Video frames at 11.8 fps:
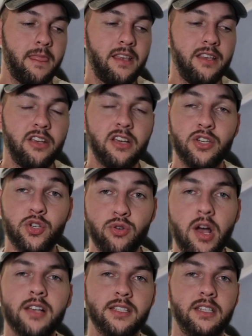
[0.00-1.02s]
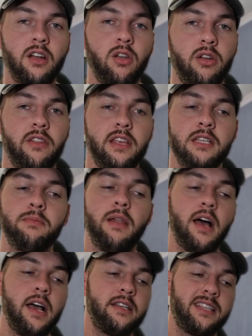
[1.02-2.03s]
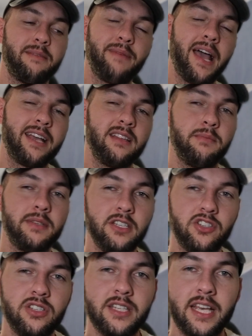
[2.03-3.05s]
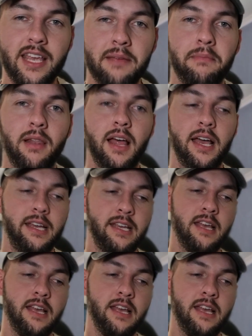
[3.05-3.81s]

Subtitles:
you can trust in a lot of these players. They're back in the positions they can play.